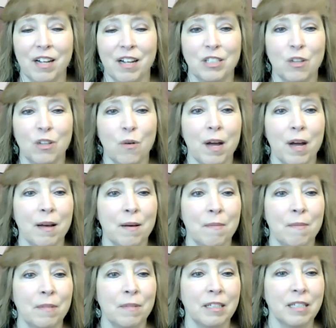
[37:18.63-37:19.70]
All right, so
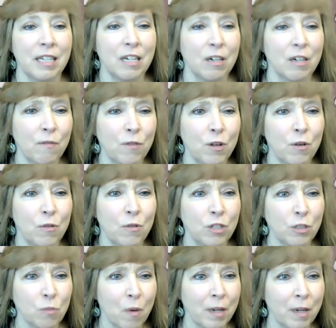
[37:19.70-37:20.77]
let's see here. If you
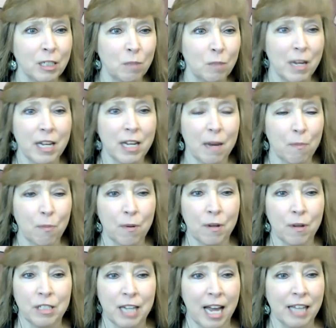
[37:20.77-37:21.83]
just want to speak up
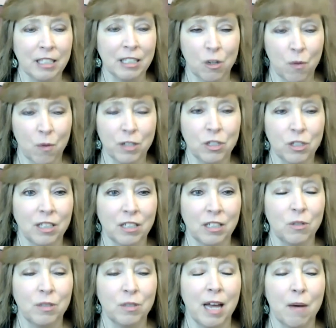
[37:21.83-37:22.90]
to ask a question, let's
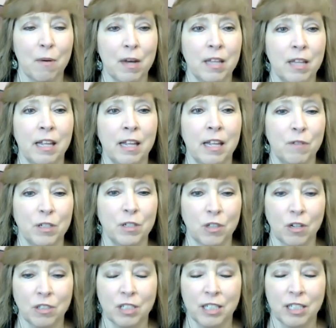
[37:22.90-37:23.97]
do it that way. And then if it
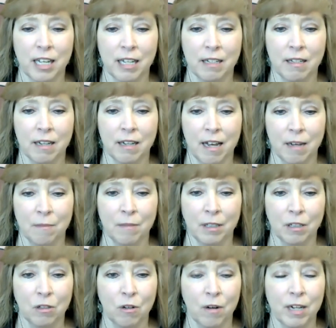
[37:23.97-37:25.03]
starts to get a
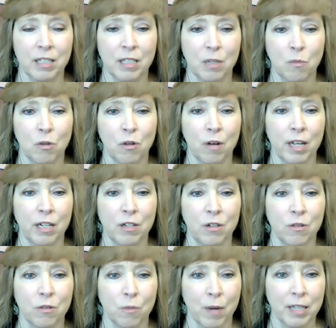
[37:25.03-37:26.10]
little crazy, we'll go ahead and
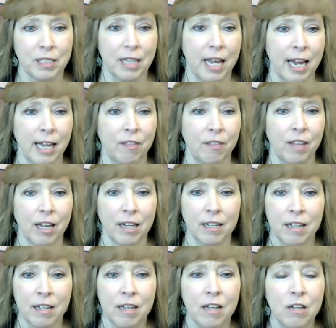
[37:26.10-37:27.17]
do the raise the hand thing.
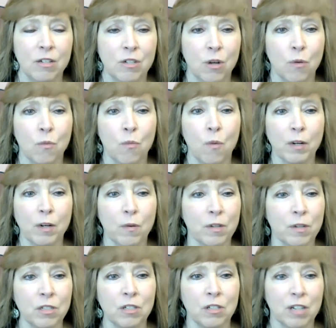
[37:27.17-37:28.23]
So what
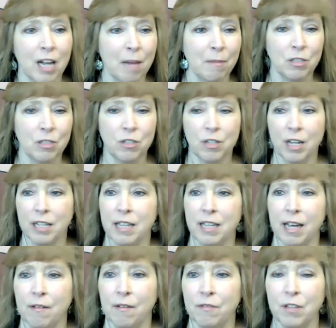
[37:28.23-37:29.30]
questions or comments do you guys
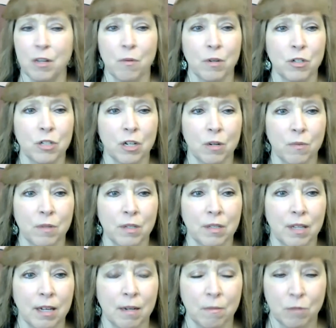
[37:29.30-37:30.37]
have that you want to share with
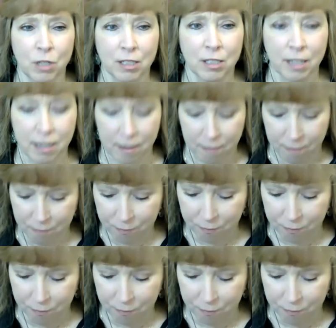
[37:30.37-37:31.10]
Jessica?